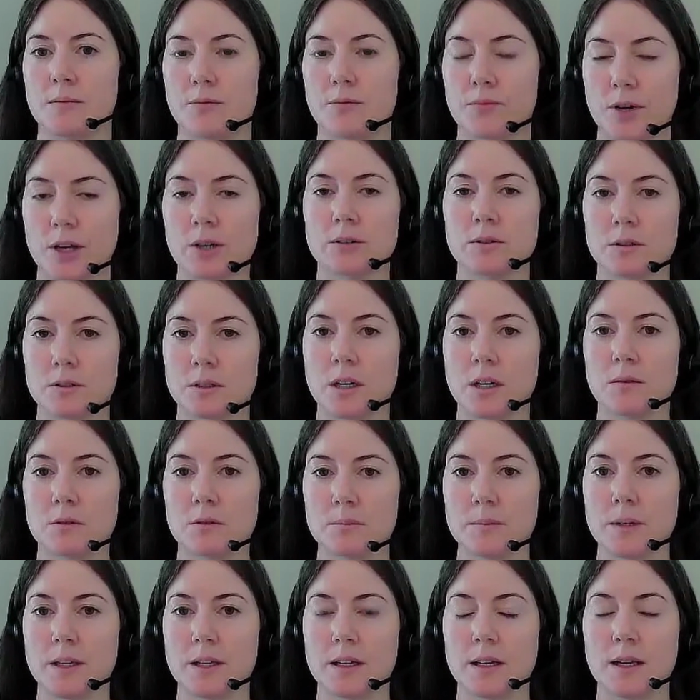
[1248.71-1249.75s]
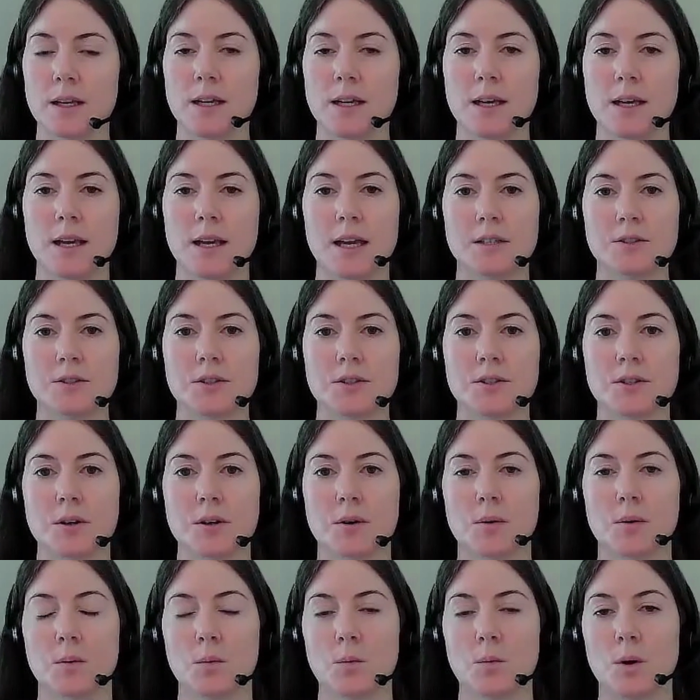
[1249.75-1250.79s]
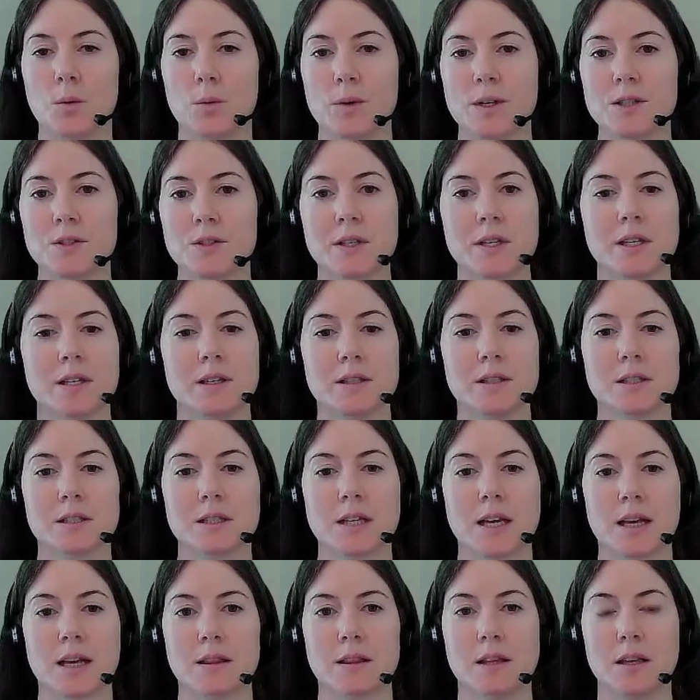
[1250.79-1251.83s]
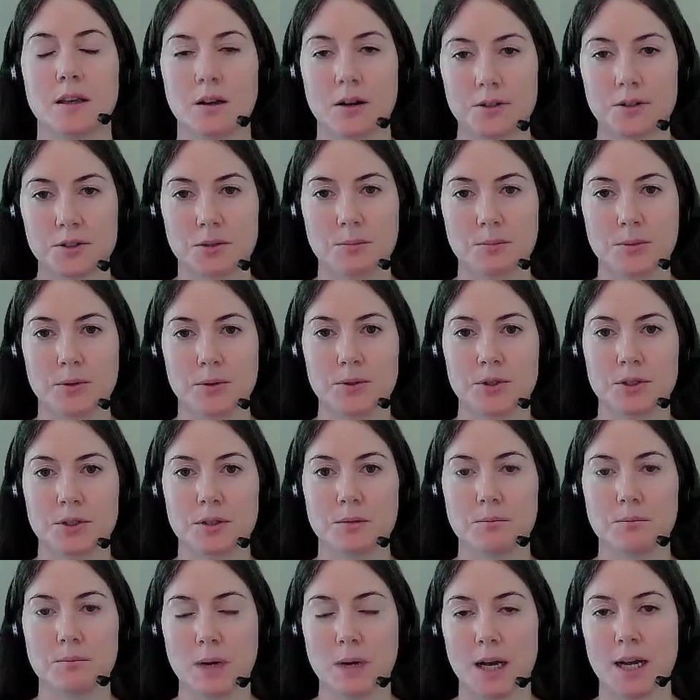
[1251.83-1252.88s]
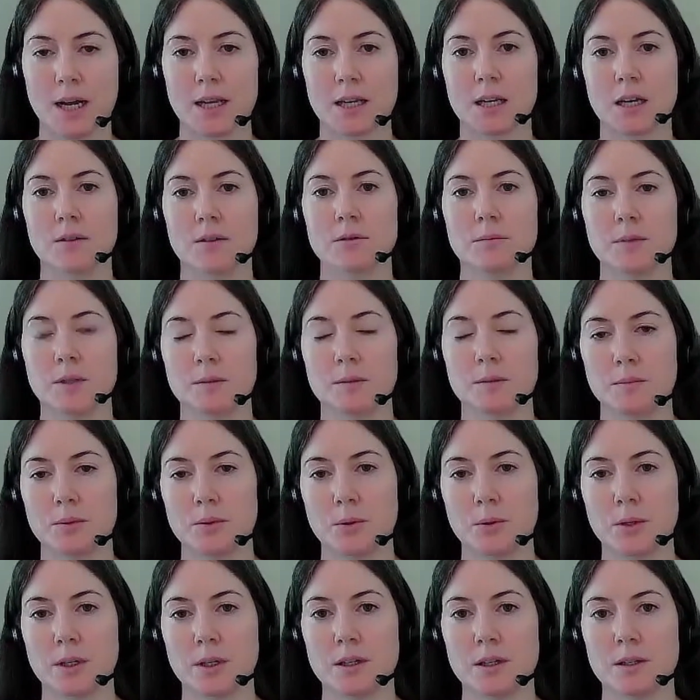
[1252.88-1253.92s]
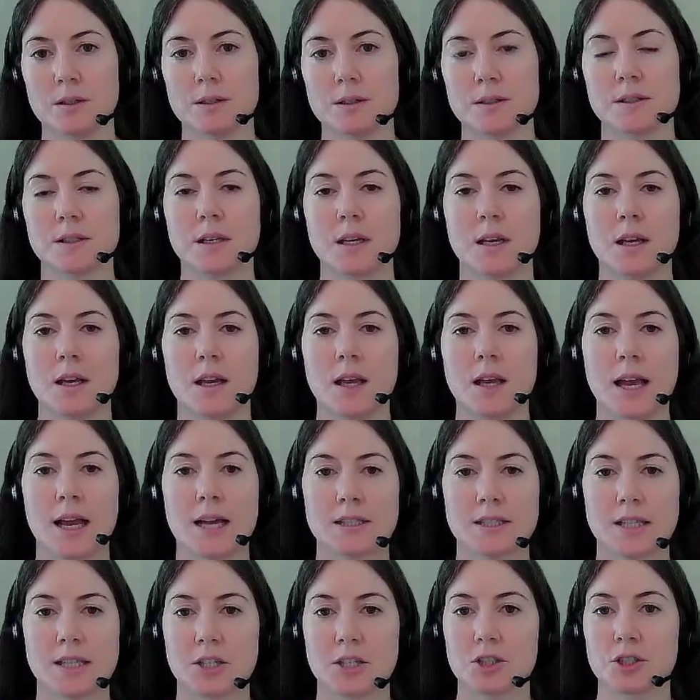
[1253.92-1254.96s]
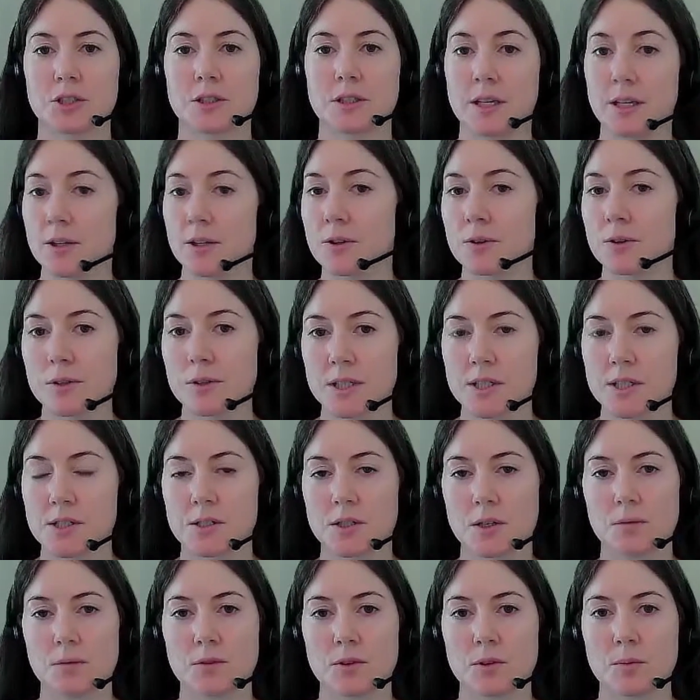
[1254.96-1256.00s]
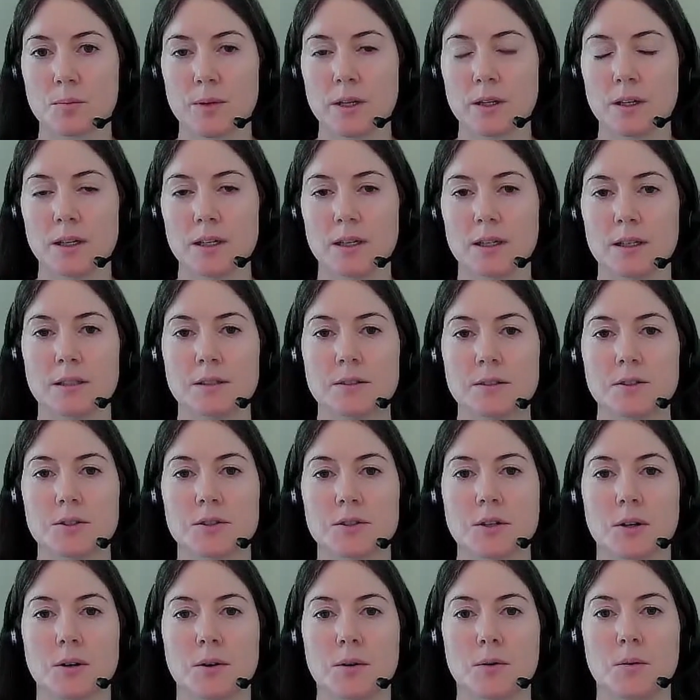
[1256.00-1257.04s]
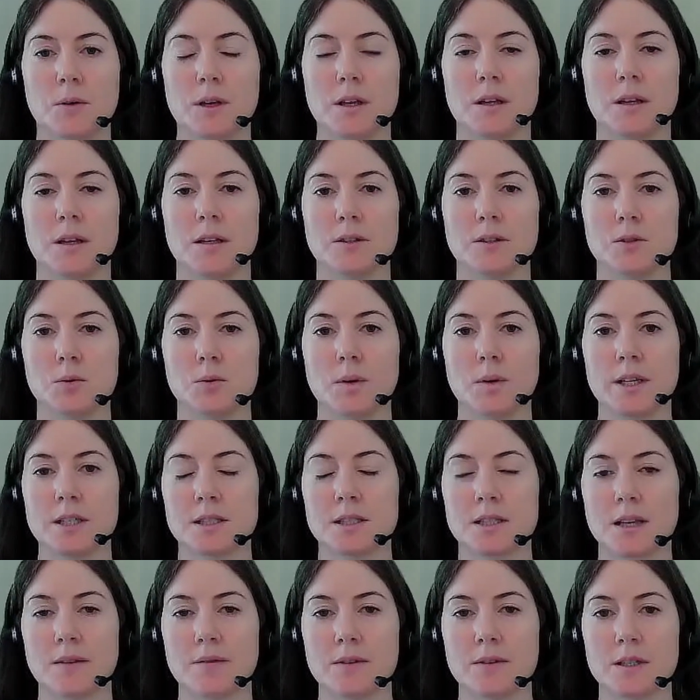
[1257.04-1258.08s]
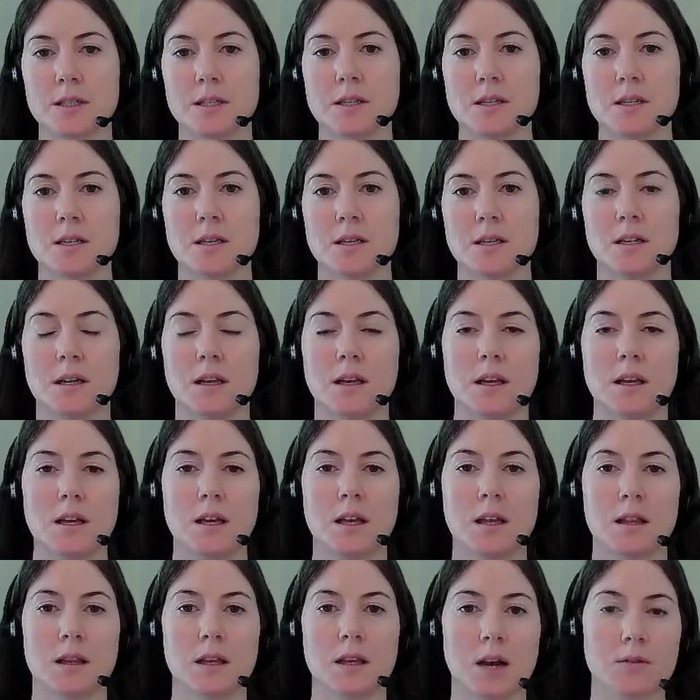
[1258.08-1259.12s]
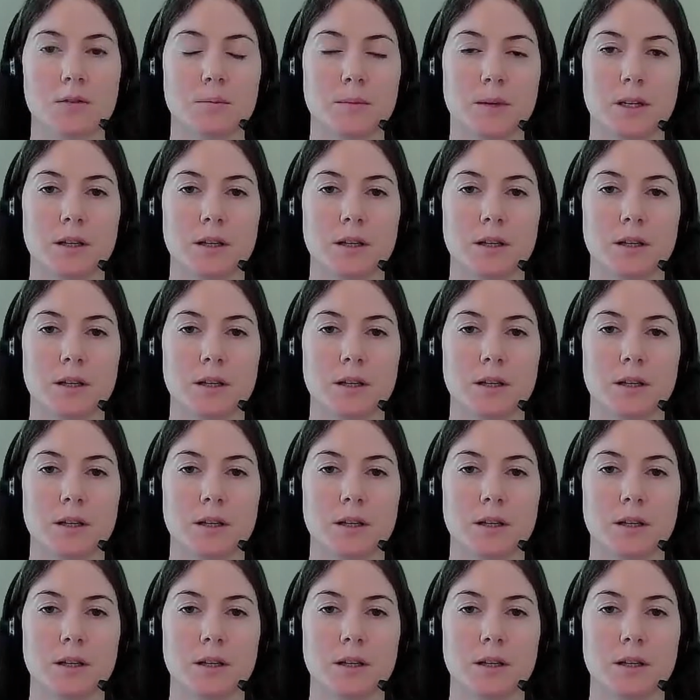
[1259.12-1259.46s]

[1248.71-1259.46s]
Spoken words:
federal government. And so what we see is that the contribution by government employees has actually increased over the period. So in 2017, the government